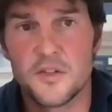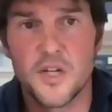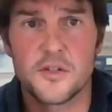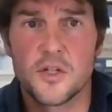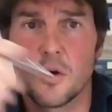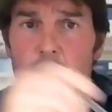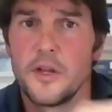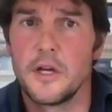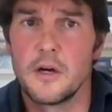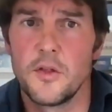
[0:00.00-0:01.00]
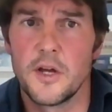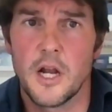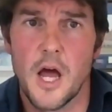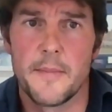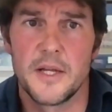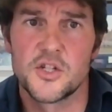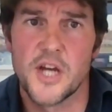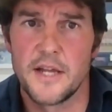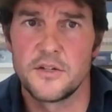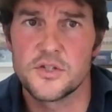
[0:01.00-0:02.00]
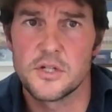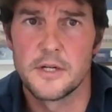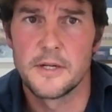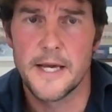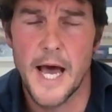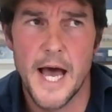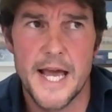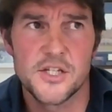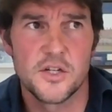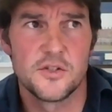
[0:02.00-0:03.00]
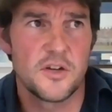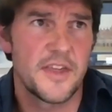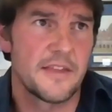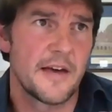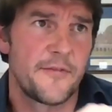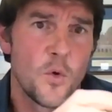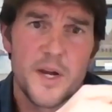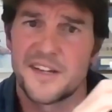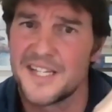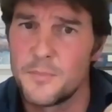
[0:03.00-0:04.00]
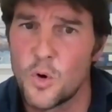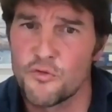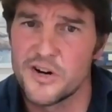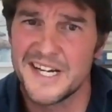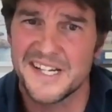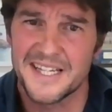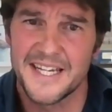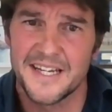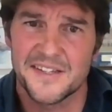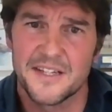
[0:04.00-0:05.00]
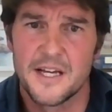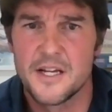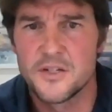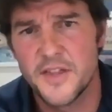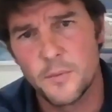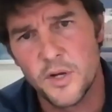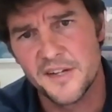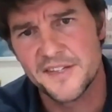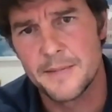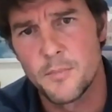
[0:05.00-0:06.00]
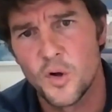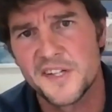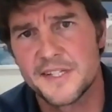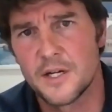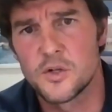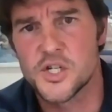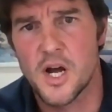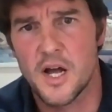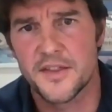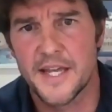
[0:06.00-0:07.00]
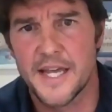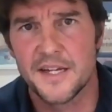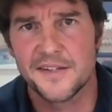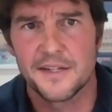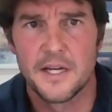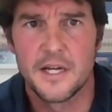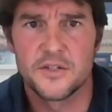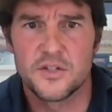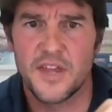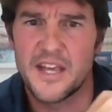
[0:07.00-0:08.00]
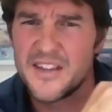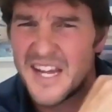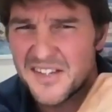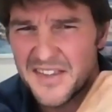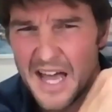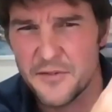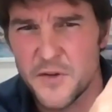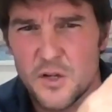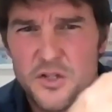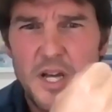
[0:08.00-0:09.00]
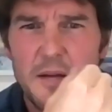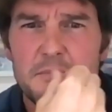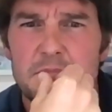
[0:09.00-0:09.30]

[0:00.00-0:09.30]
touching on the climate change issue, do you think therefore we're going to see more Rieslings? Do you think we're going to see more still Chardonnays? Do you think is that the future?